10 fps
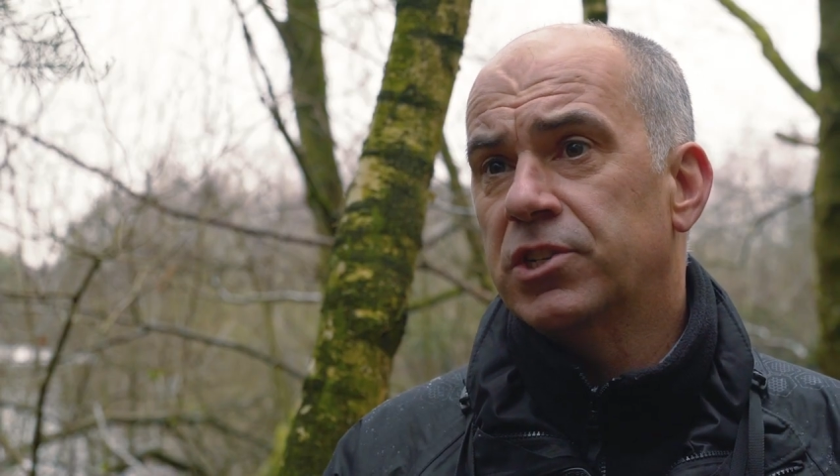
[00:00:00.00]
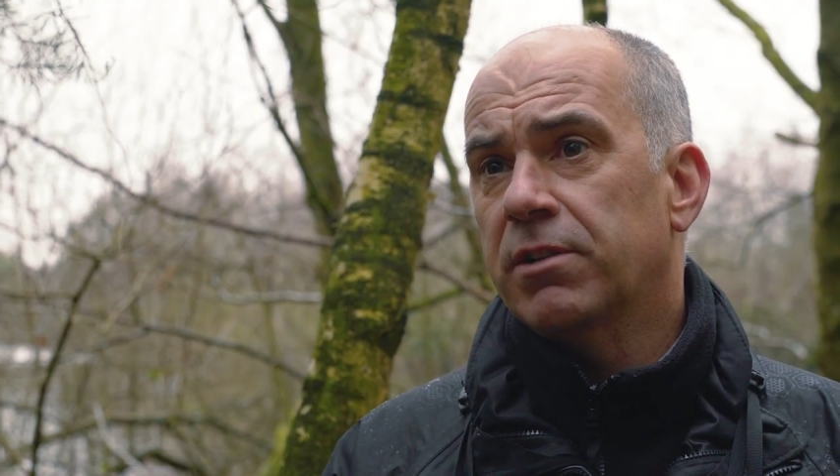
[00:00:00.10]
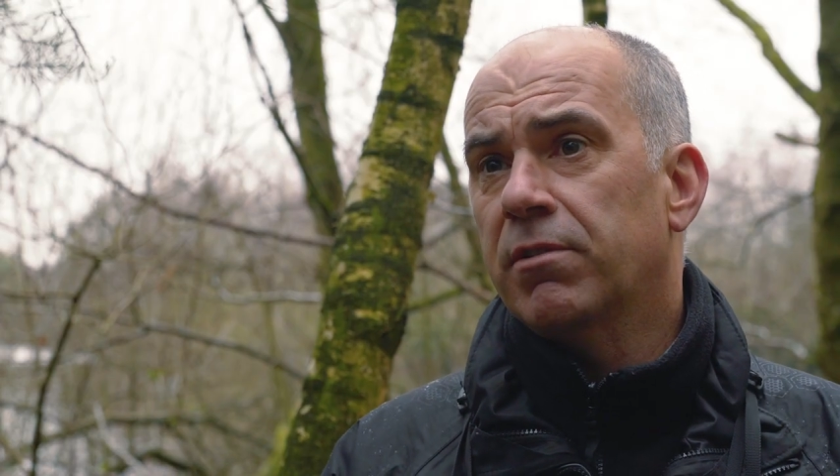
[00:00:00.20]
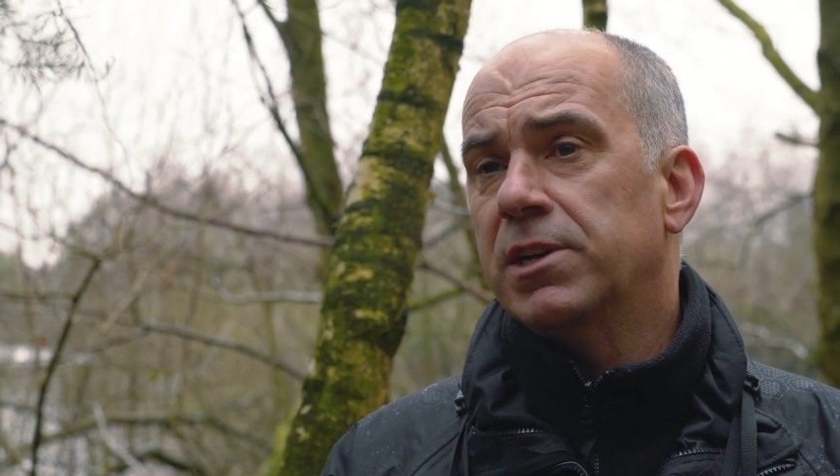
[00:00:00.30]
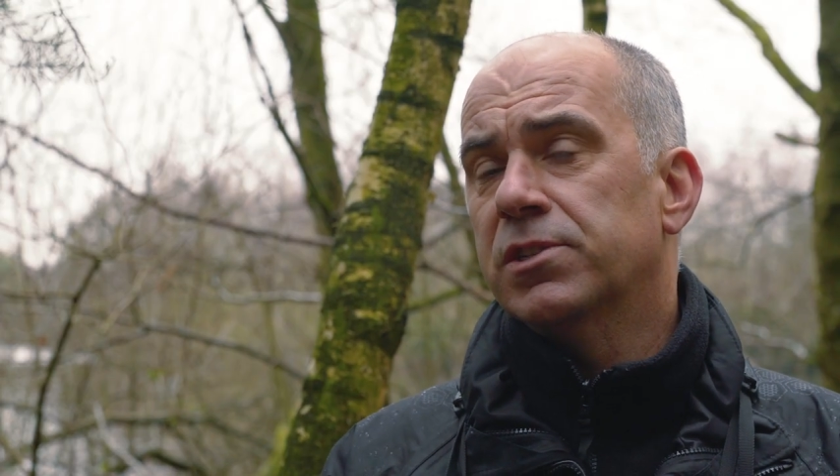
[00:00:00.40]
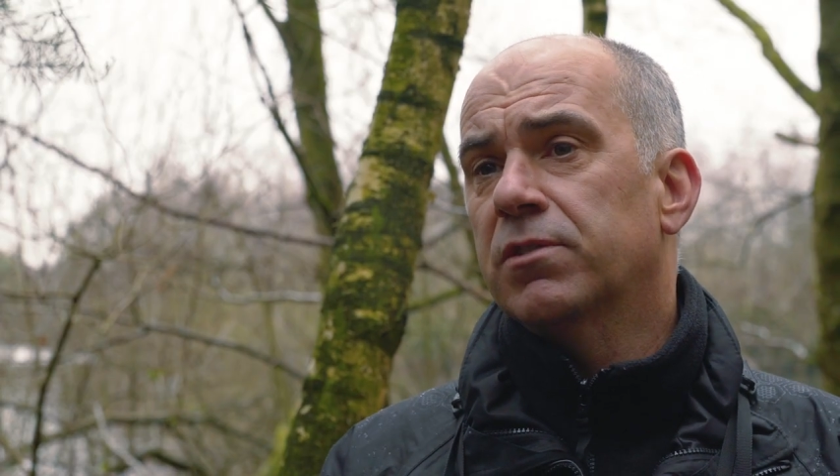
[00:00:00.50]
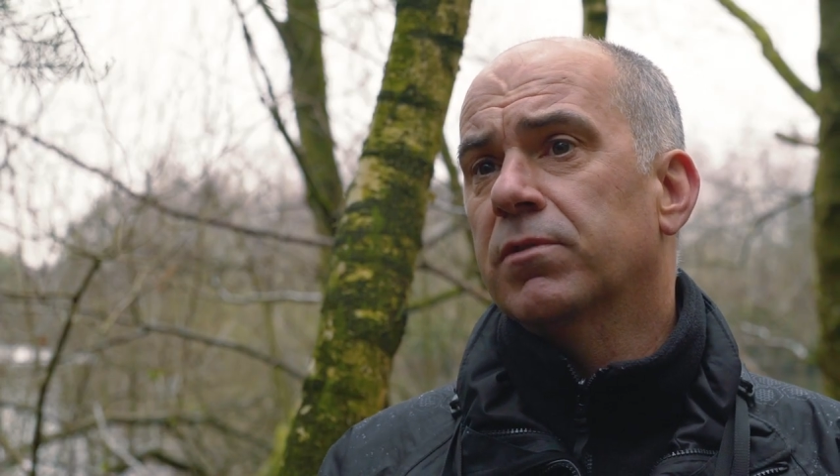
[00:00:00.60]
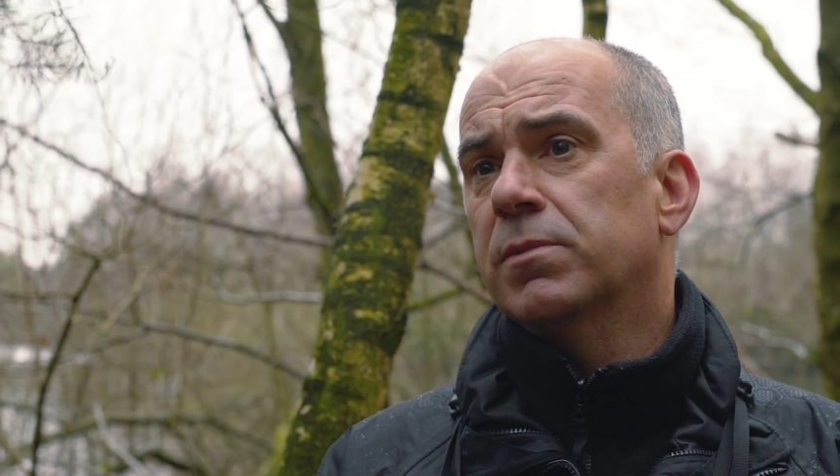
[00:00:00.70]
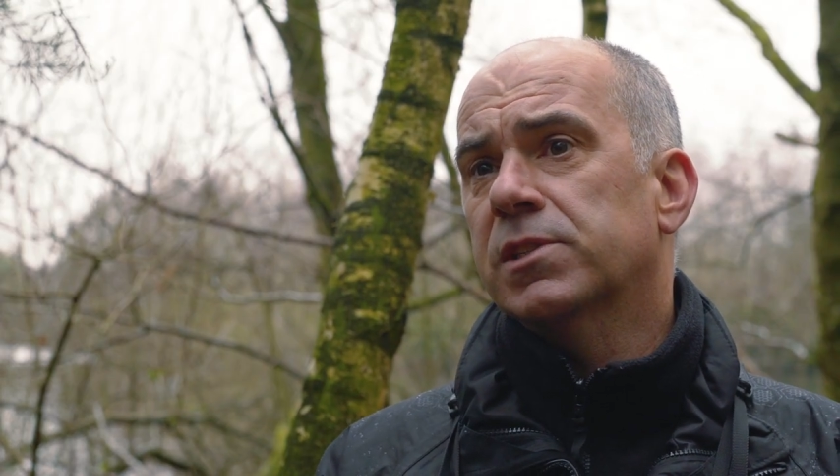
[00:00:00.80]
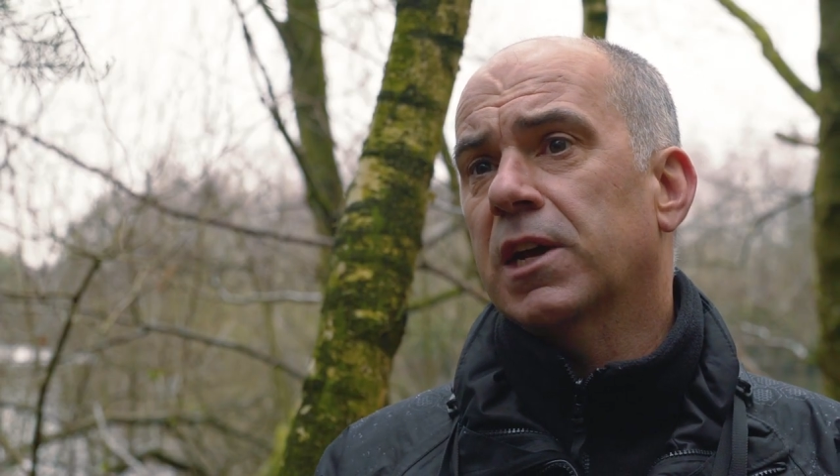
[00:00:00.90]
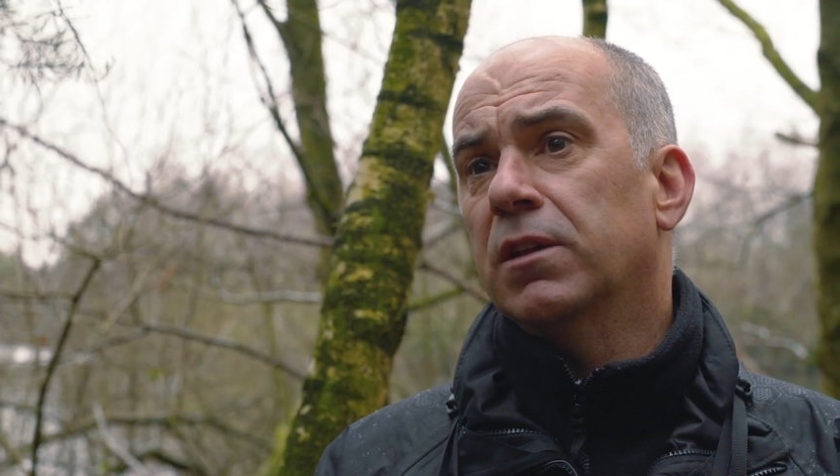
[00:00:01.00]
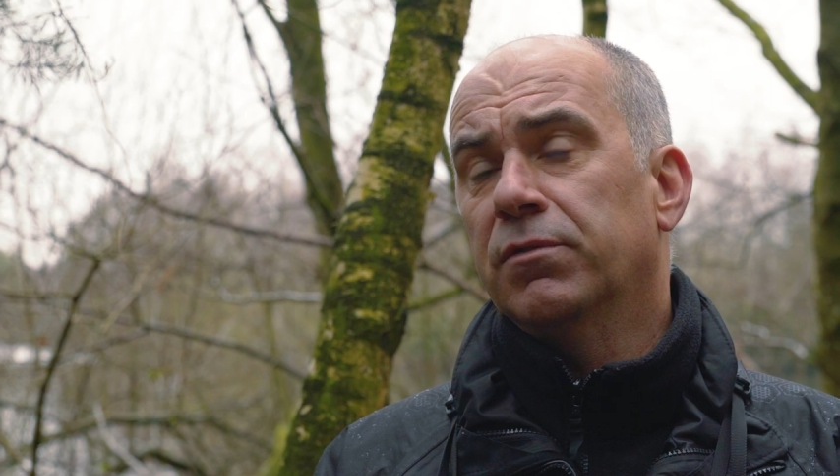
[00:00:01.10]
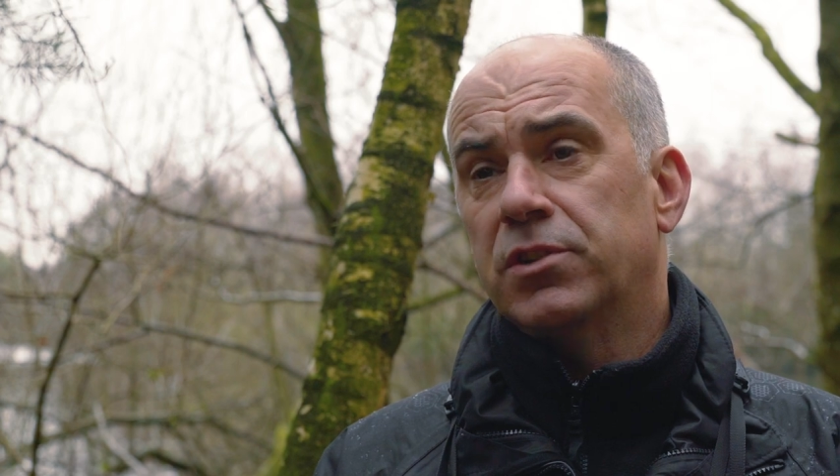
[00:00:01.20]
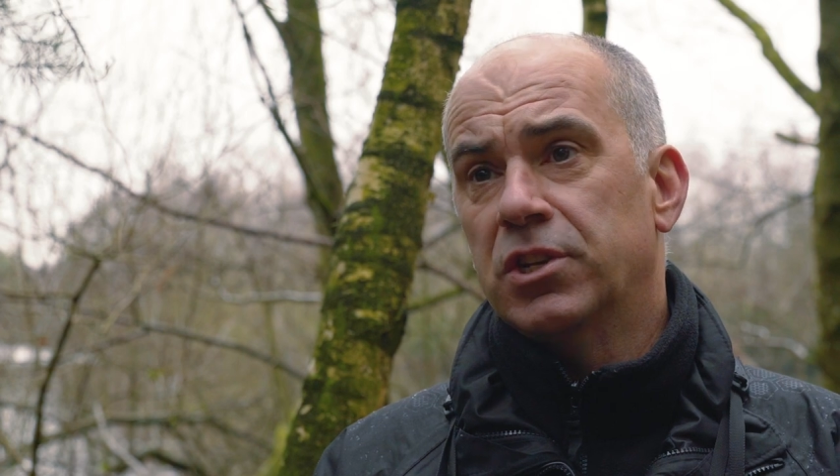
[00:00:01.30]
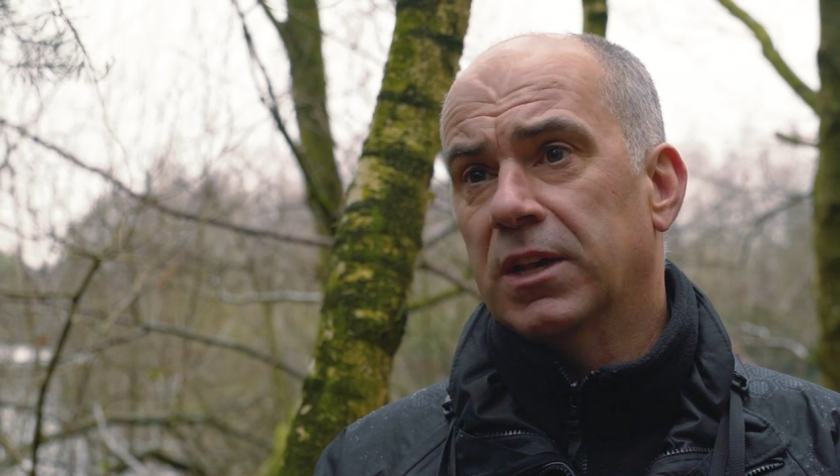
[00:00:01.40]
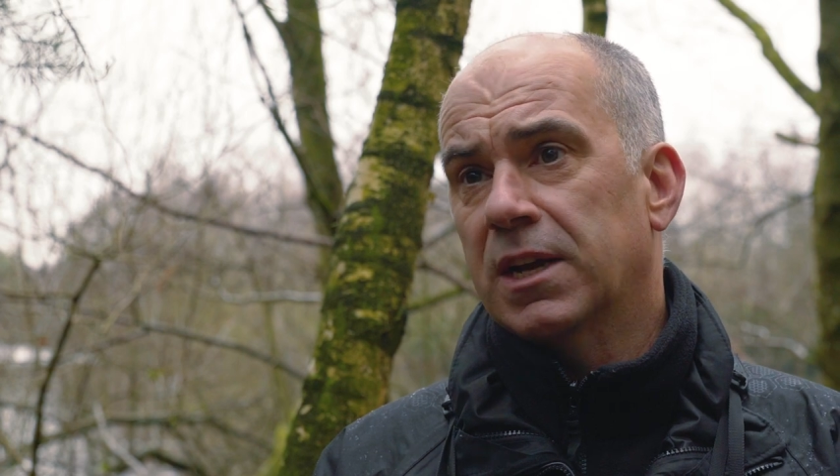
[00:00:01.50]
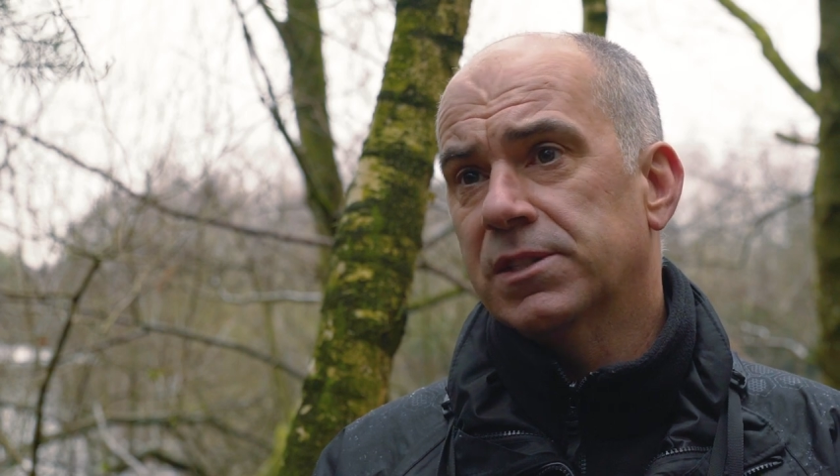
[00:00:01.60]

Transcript: are generated from the sale of fishing